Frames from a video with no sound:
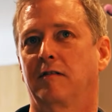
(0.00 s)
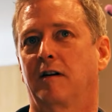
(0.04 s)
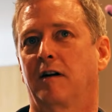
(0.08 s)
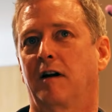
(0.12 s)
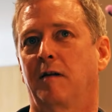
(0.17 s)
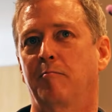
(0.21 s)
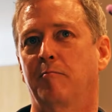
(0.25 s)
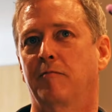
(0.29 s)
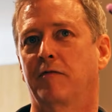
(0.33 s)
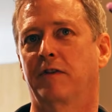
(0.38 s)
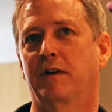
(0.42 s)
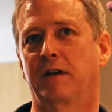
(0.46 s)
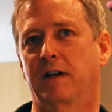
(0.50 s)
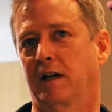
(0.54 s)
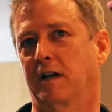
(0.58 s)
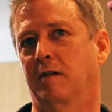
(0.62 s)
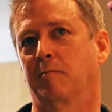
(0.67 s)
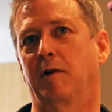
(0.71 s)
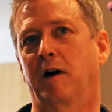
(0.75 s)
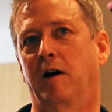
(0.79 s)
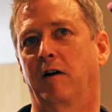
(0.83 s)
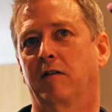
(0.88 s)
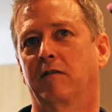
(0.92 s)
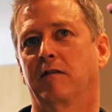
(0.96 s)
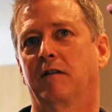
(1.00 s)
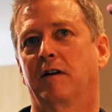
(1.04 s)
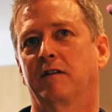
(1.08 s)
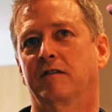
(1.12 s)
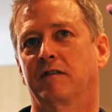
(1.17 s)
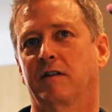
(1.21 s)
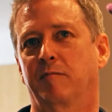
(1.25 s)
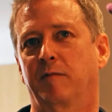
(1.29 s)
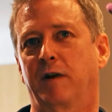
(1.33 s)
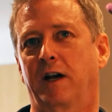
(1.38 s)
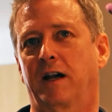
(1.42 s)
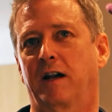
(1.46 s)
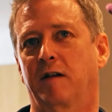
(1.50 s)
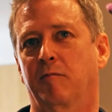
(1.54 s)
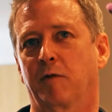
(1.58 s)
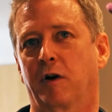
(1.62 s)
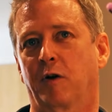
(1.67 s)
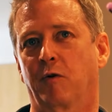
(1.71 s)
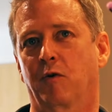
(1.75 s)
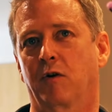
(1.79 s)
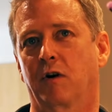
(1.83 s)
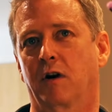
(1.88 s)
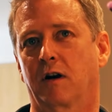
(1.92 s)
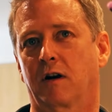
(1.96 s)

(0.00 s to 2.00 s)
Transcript: I'm thinking about as I'm making that work.